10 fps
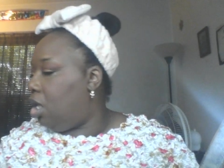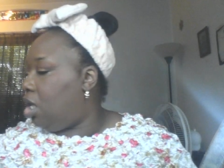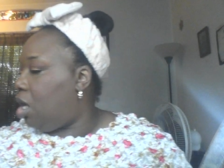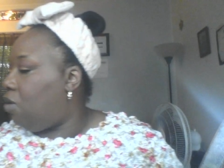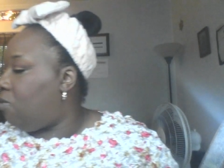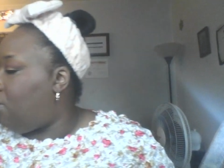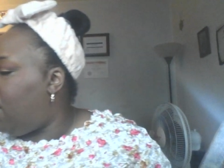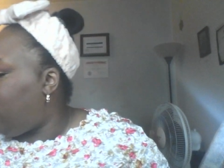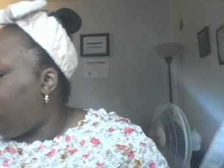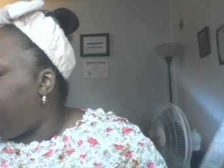
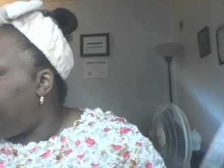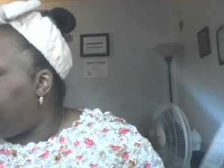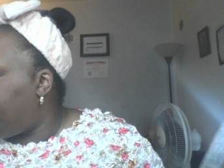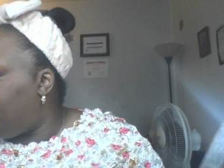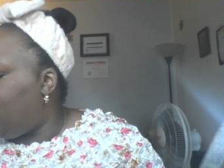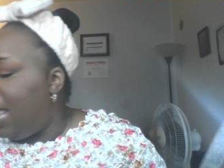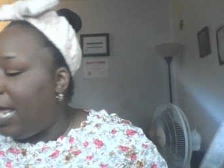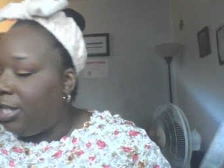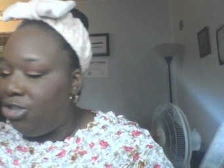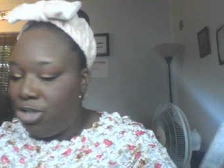Alrighty.
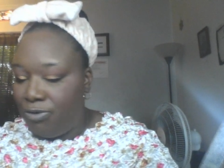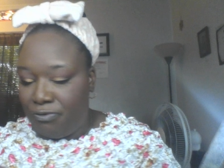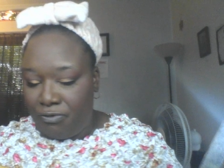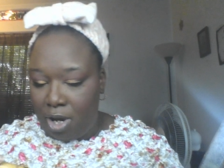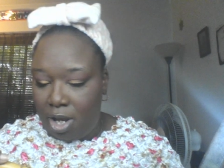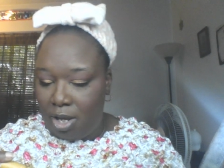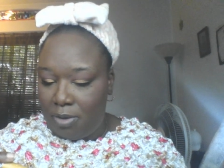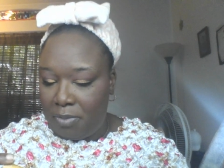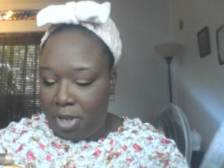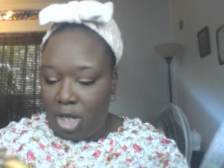Next,
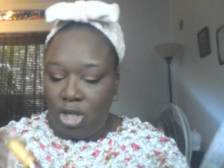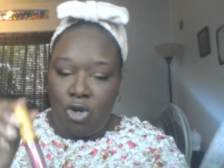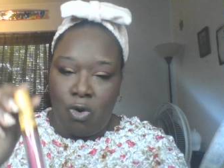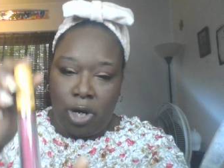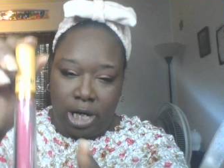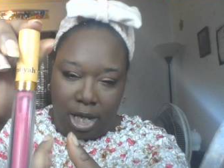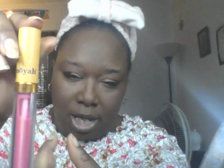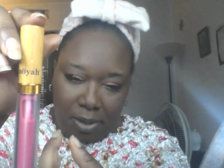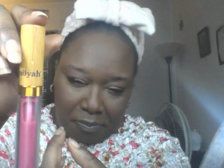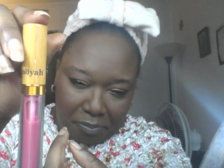from
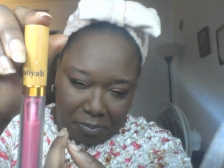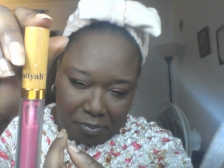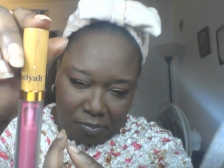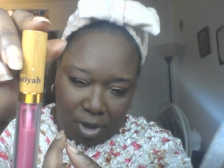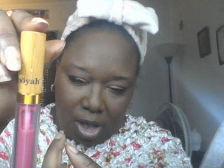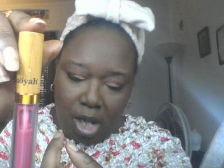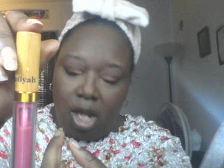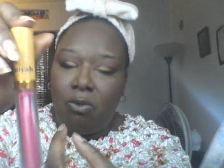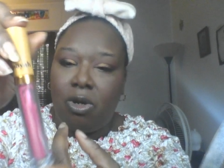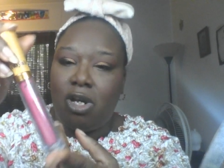Noya,
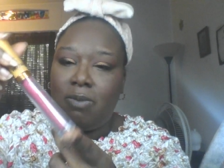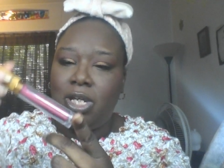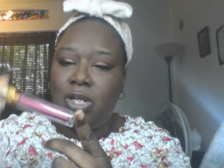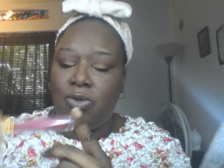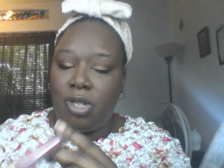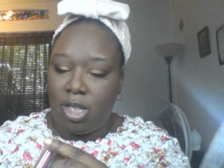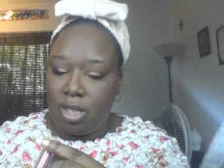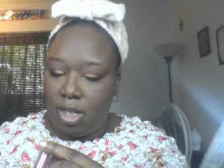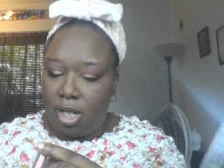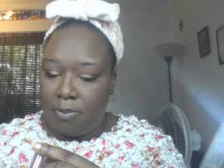we're going to be using this
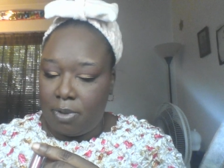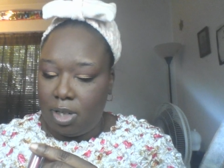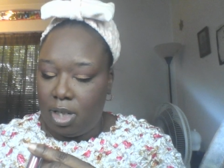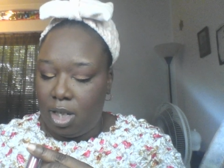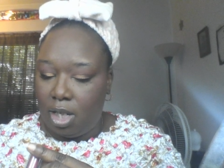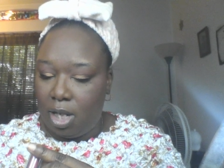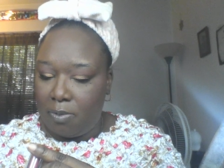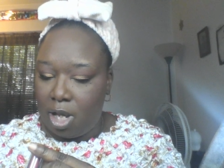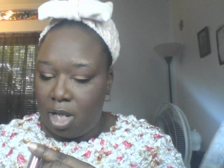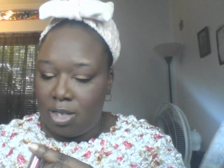lip
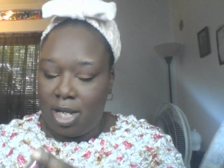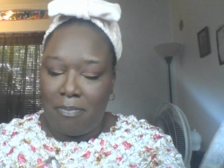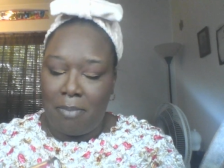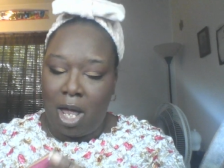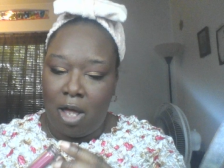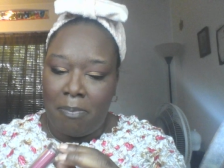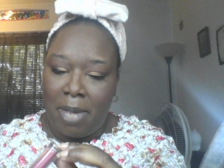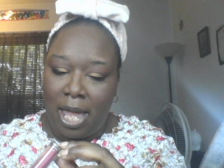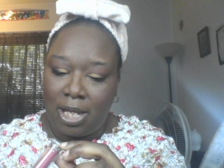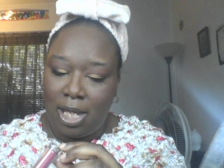gloss in
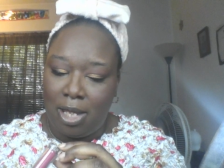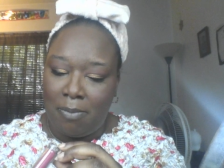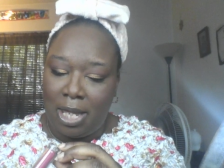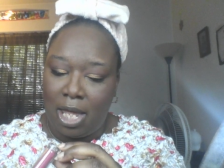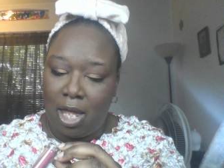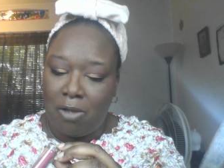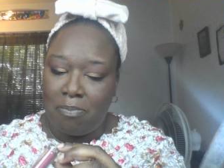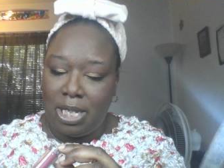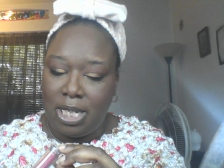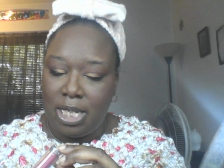Malbec,
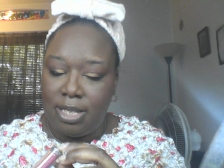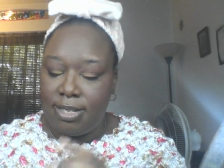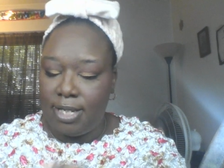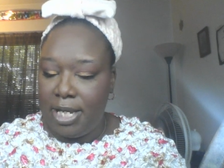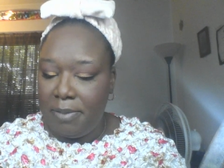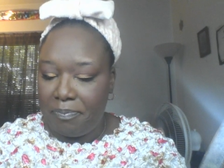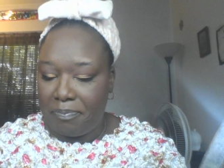M-A-L-B-E-C.